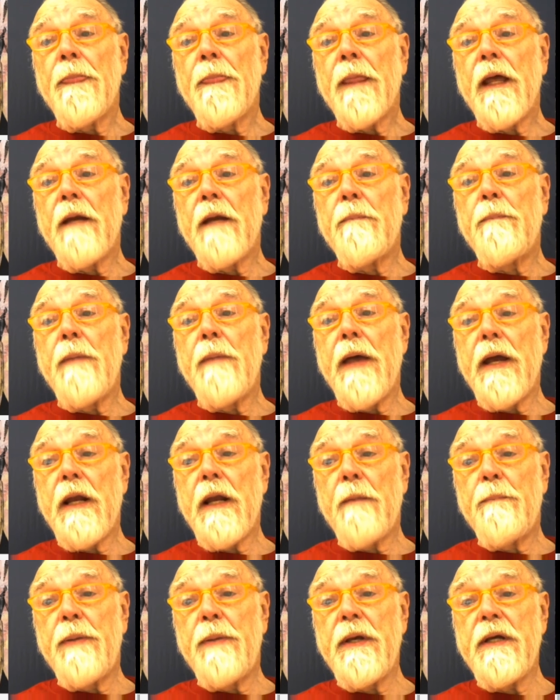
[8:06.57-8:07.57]
and
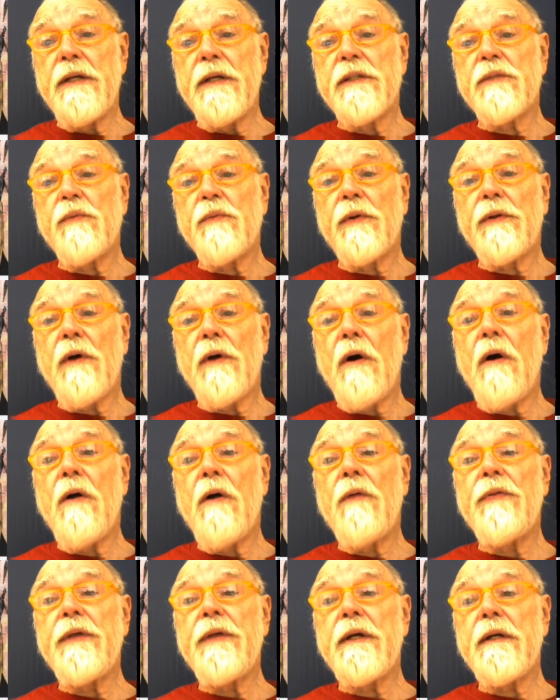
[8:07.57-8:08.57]
at peace with
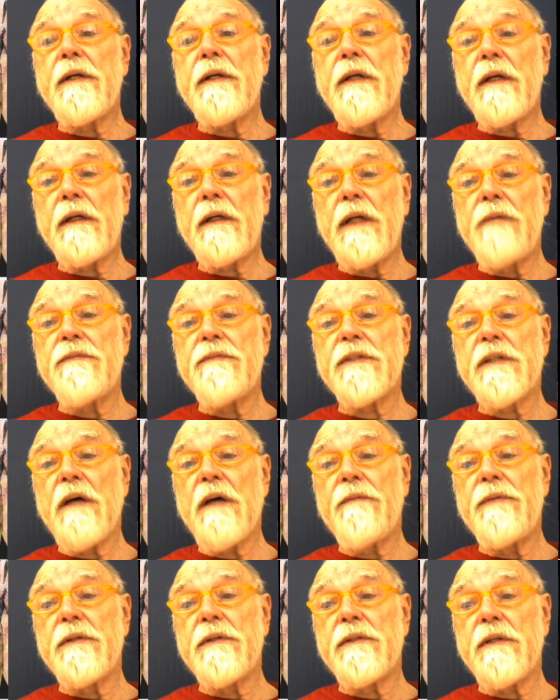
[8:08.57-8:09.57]
all the addictive
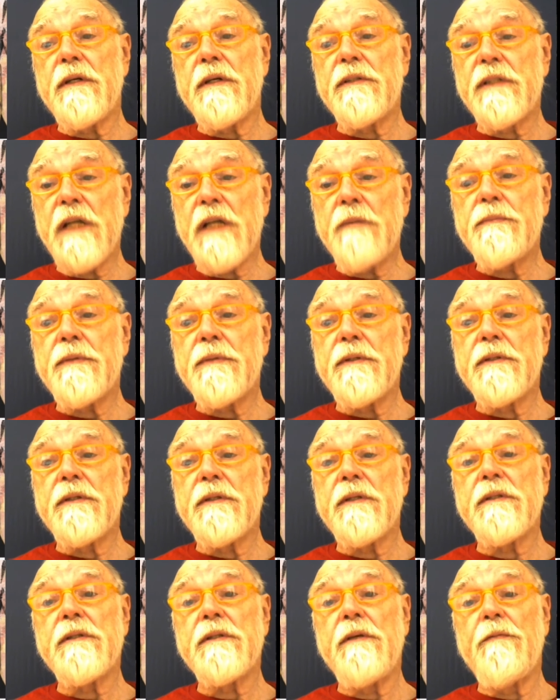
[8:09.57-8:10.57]

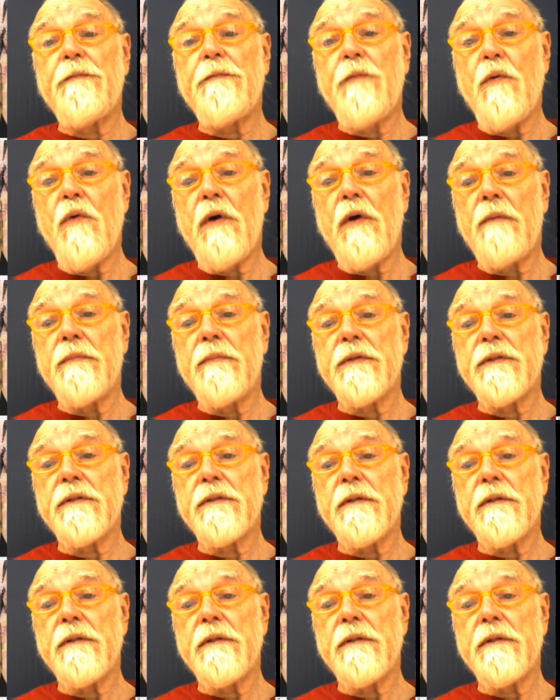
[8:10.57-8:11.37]
substances and forms.